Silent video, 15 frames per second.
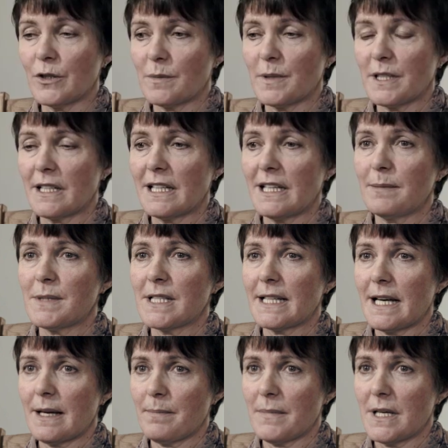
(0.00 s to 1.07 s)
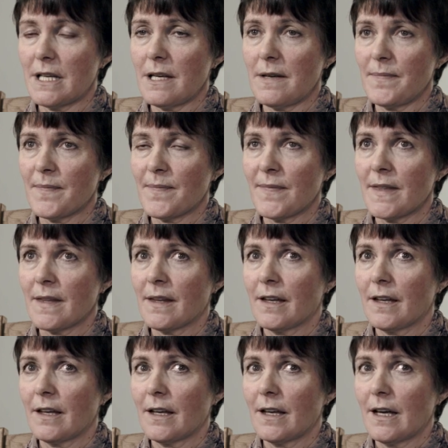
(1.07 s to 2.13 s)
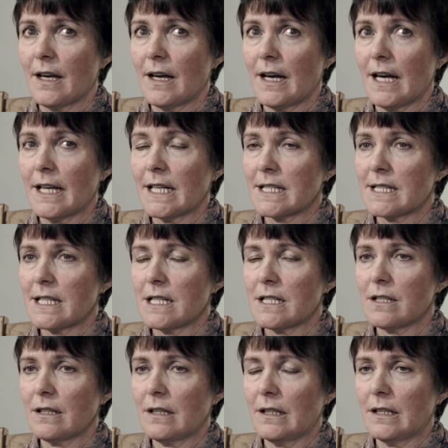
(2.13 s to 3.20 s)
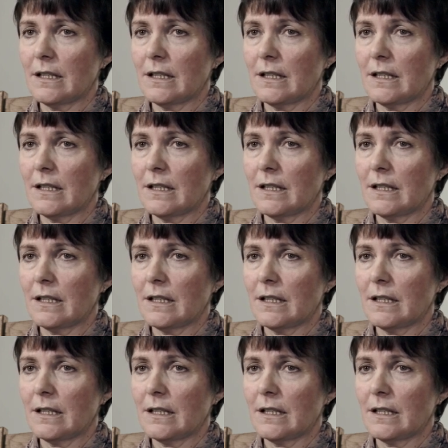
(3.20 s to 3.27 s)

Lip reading: husband came to get me, and I said,